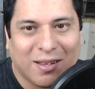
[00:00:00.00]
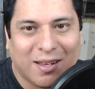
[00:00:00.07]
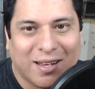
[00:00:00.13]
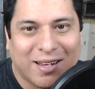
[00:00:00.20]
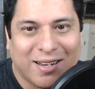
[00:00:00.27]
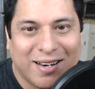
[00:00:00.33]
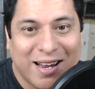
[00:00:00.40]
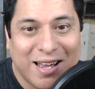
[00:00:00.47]

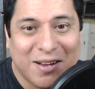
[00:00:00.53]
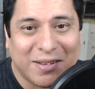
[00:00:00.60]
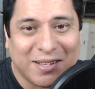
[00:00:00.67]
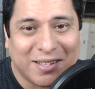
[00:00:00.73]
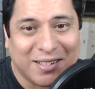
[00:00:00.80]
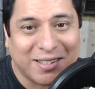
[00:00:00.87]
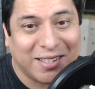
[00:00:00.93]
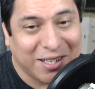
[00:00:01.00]
Now
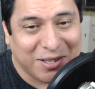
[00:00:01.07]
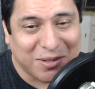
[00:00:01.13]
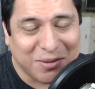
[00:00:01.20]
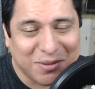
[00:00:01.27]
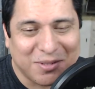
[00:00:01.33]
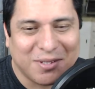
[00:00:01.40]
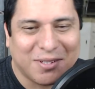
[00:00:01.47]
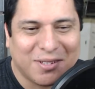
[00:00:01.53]
in geek
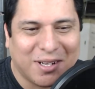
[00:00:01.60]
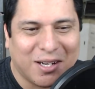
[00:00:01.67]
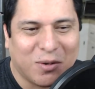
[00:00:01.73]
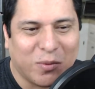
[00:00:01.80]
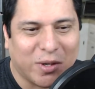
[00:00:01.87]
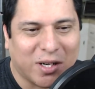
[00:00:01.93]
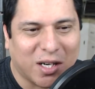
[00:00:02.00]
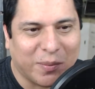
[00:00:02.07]
news,
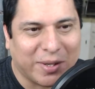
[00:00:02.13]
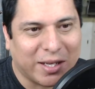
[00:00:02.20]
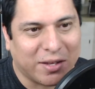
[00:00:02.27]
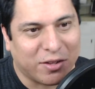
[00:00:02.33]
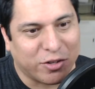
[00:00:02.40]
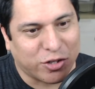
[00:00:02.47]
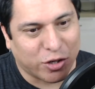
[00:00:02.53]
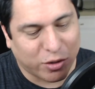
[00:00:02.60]
we're going to
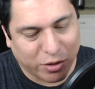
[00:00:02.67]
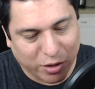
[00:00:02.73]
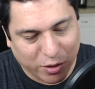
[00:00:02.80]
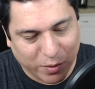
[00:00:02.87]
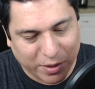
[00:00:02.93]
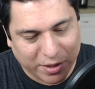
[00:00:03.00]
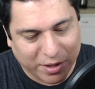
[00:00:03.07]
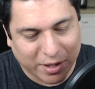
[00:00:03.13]
begin the show though with